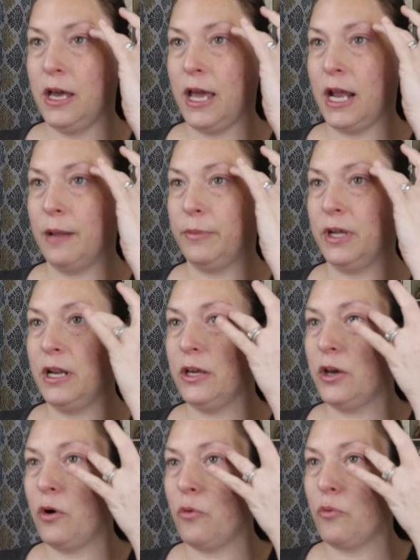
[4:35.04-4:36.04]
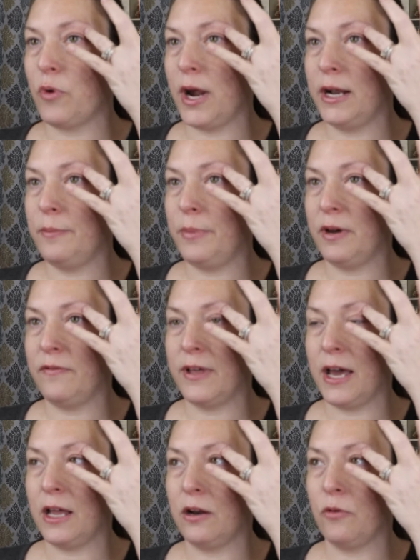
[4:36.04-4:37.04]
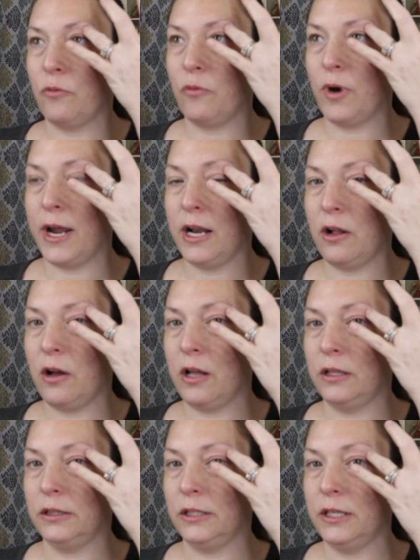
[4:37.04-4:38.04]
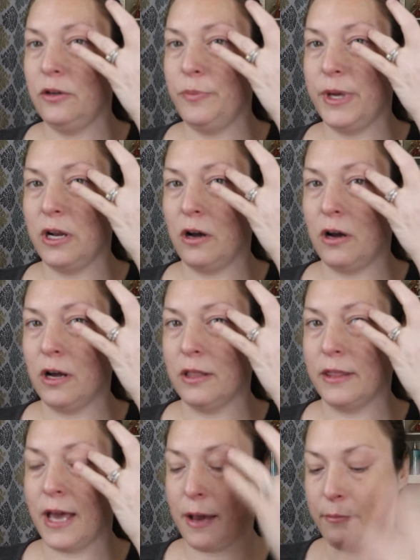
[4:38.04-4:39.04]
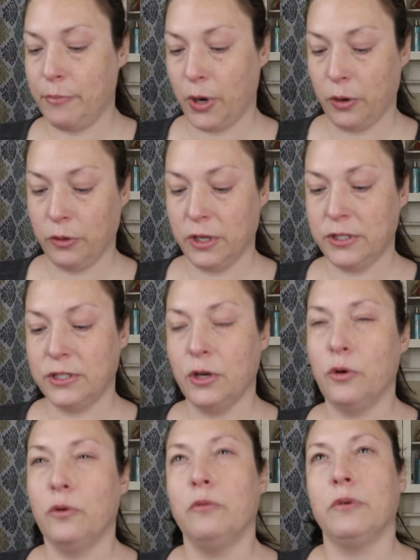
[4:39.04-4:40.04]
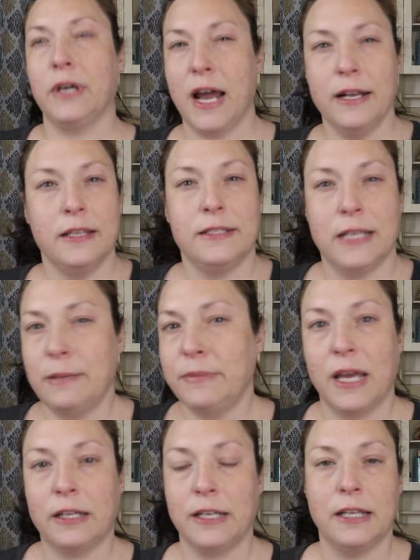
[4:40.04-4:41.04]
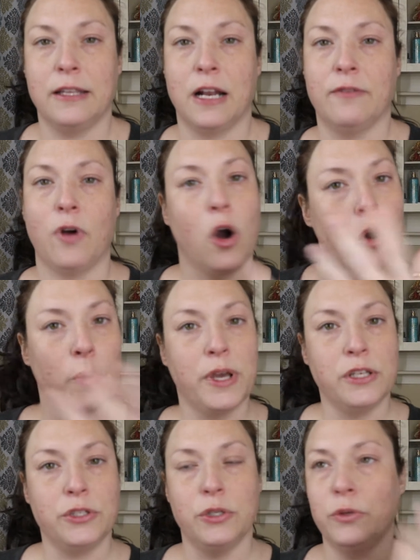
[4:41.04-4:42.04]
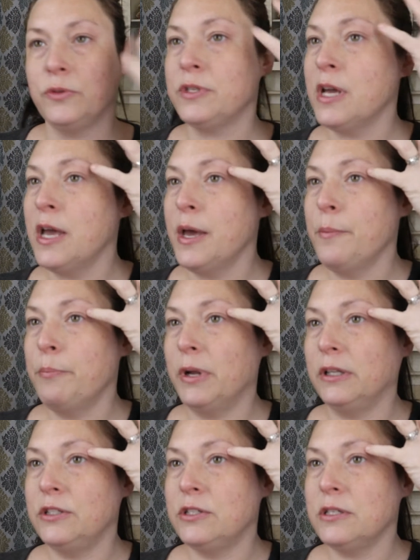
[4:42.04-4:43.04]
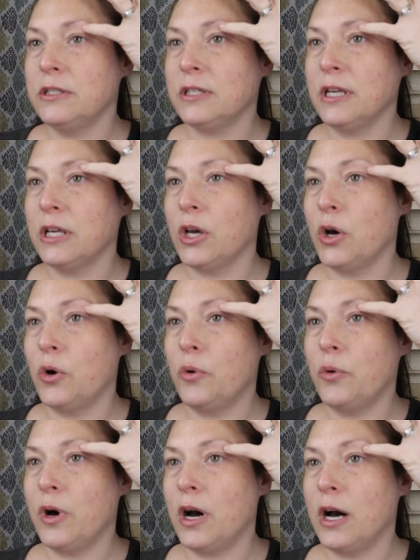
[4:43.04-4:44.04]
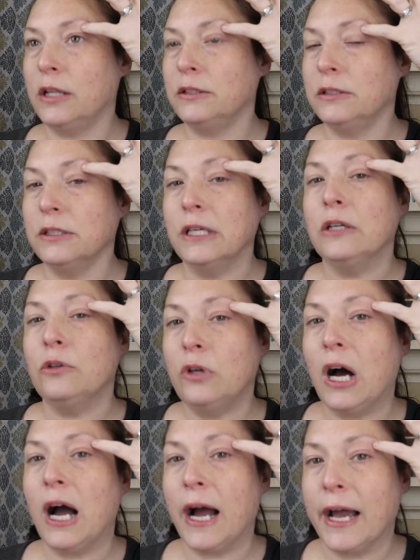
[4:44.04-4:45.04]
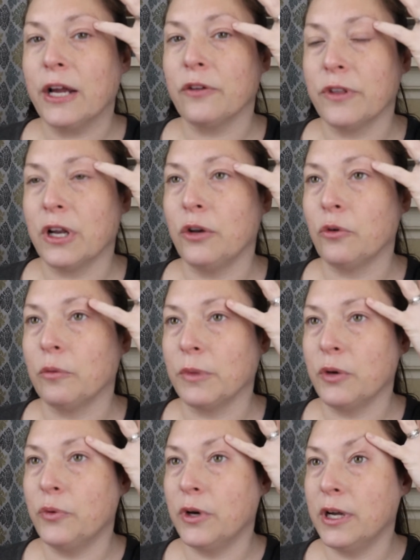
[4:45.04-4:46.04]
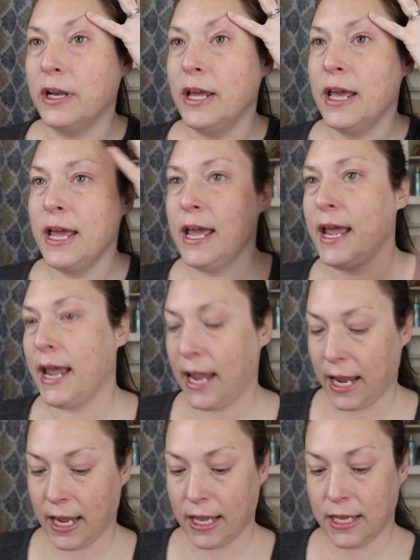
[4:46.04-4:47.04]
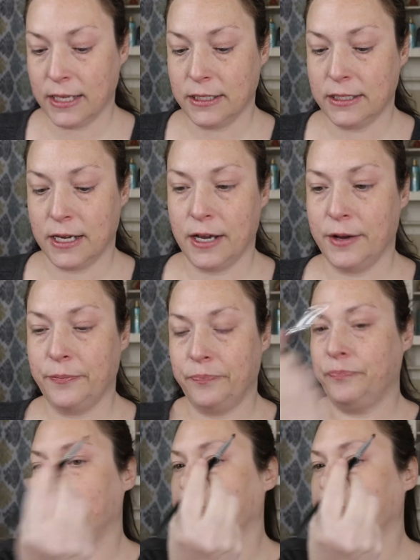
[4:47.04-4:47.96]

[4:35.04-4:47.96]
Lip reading: and I'm going to go right above that, right a little bit on that bone. So kind of the same technique that I've always used, but just going to go a little higher than I normally would. And so I'm